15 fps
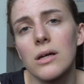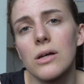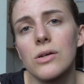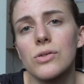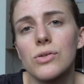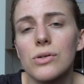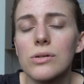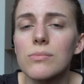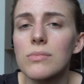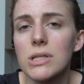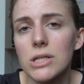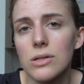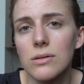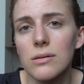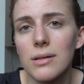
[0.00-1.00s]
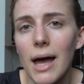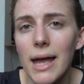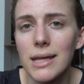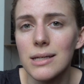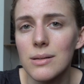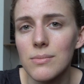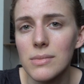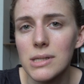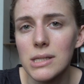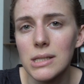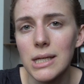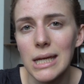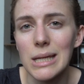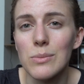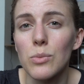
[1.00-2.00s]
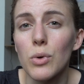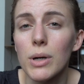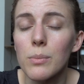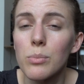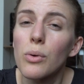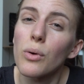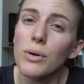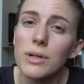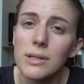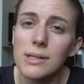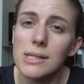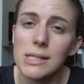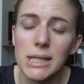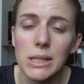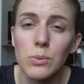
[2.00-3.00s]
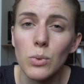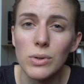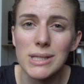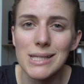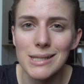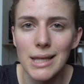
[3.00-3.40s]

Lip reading: certain material items gain more importance in one's